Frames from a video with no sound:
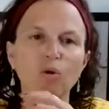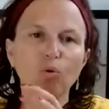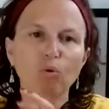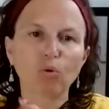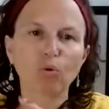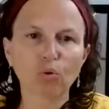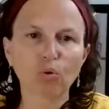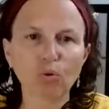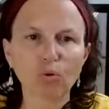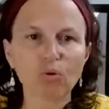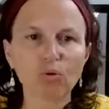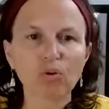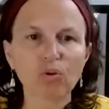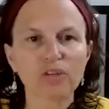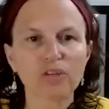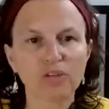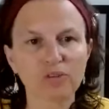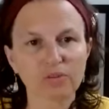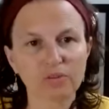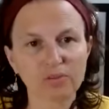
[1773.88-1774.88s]
Or
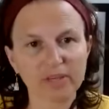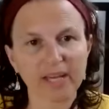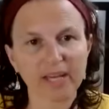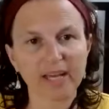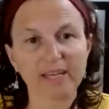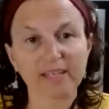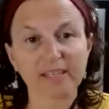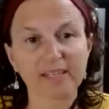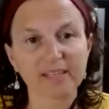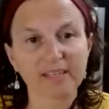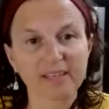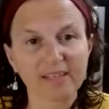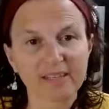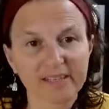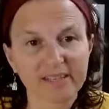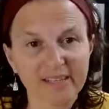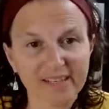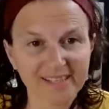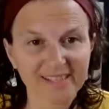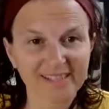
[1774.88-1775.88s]
you can
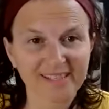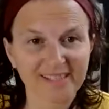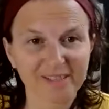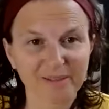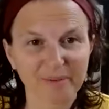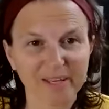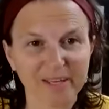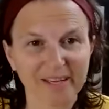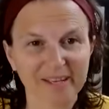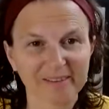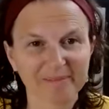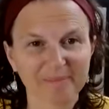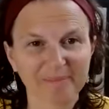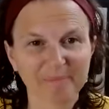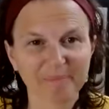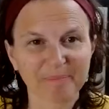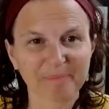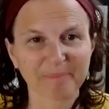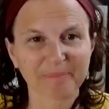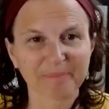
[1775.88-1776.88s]
listen to it.
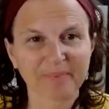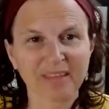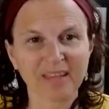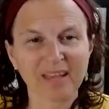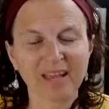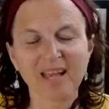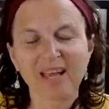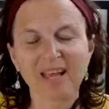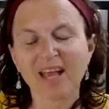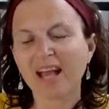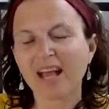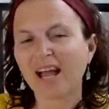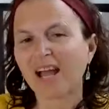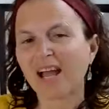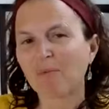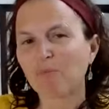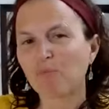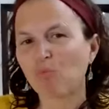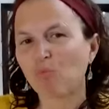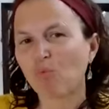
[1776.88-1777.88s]

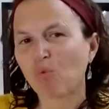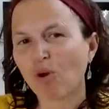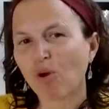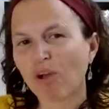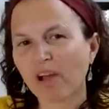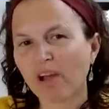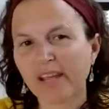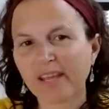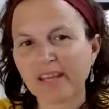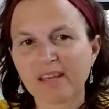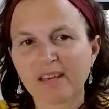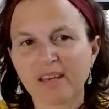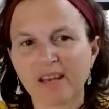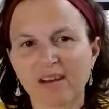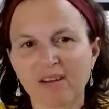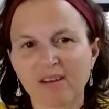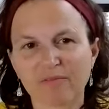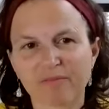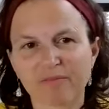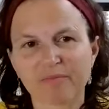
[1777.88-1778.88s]
And what I
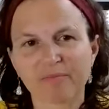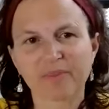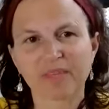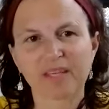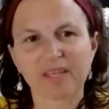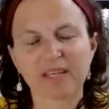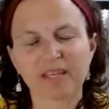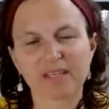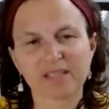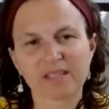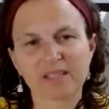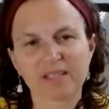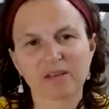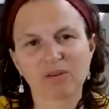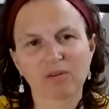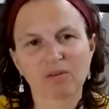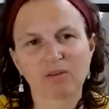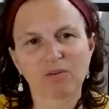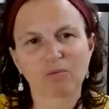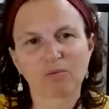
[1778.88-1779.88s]
love is
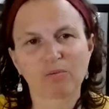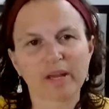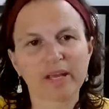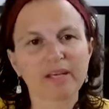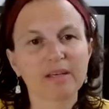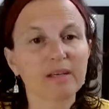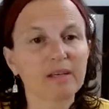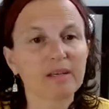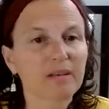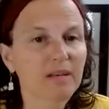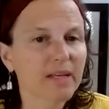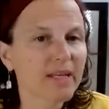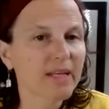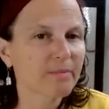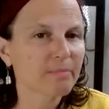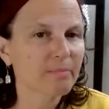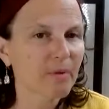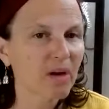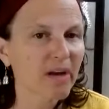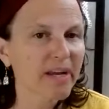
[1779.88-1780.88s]
when
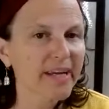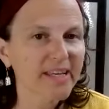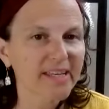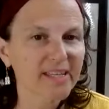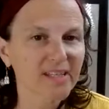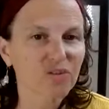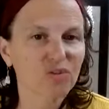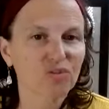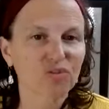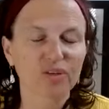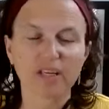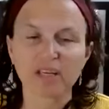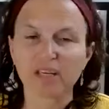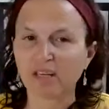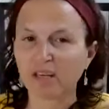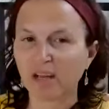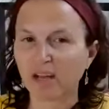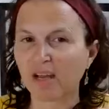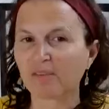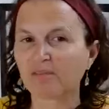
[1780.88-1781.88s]
in my history
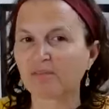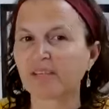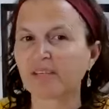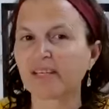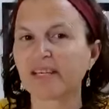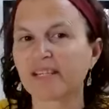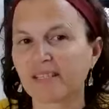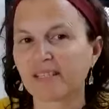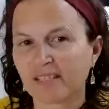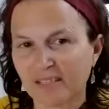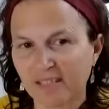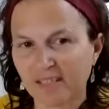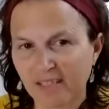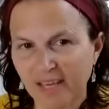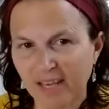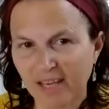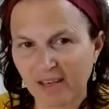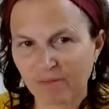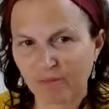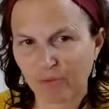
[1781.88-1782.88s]
I've listened to
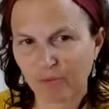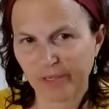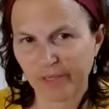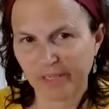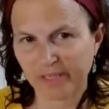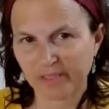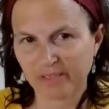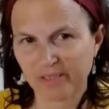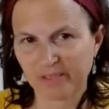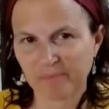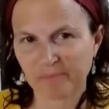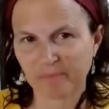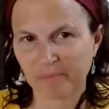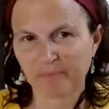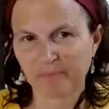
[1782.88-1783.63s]
that voice,